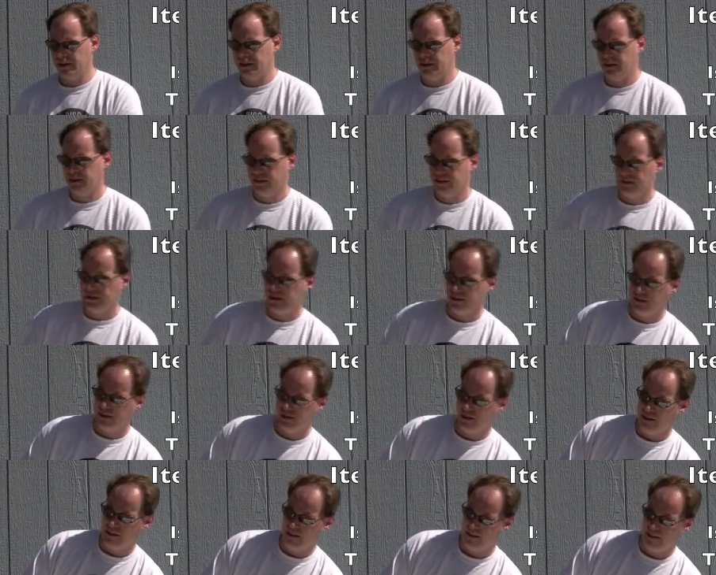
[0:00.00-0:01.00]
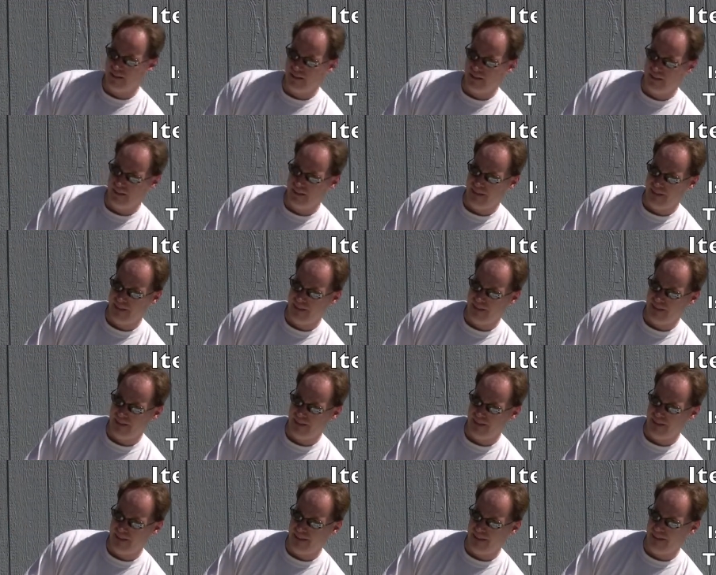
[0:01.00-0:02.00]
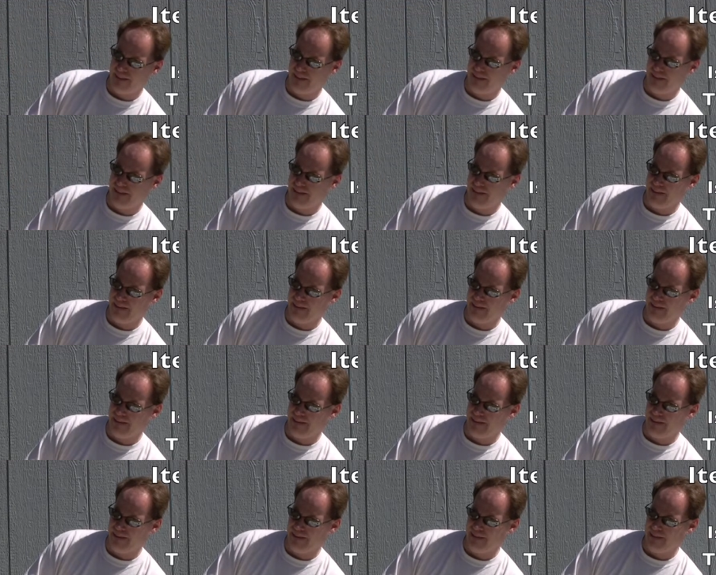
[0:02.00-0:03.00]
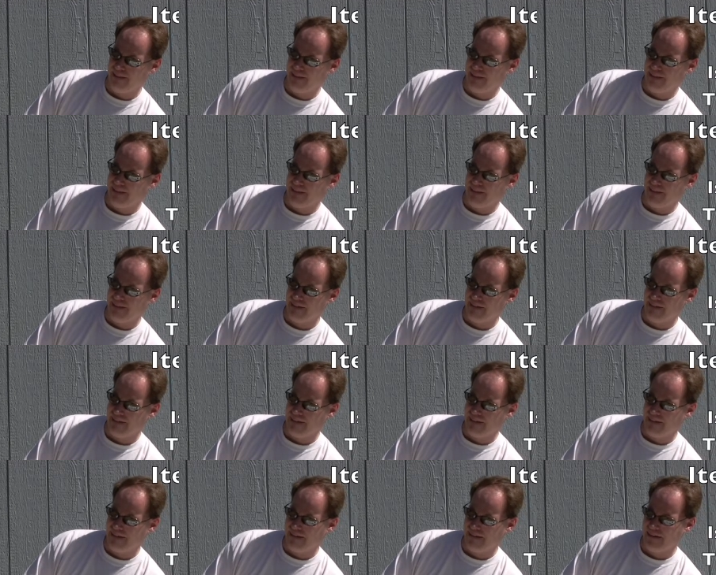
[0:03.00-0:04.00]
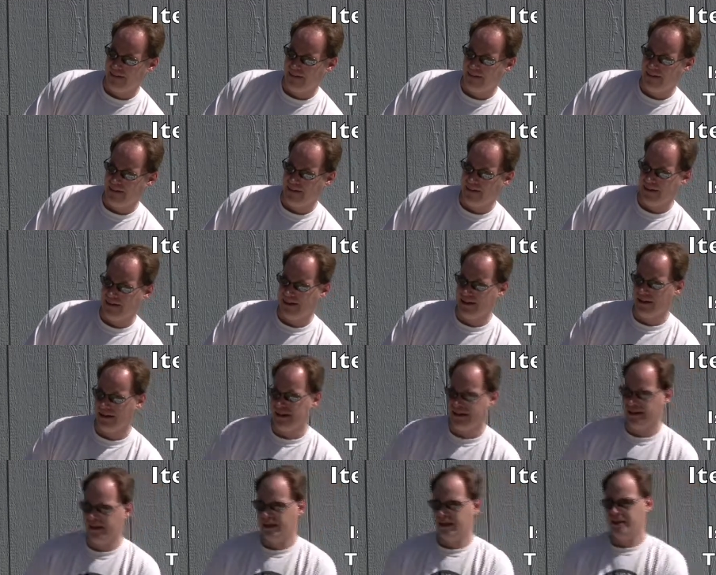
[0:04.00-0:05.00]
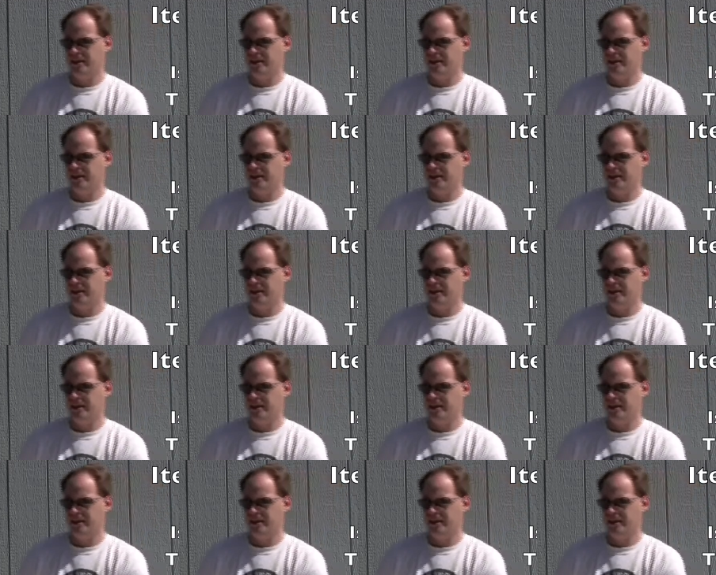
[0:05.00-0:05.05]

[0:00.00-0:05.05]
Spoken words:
No one is speaking in this clip.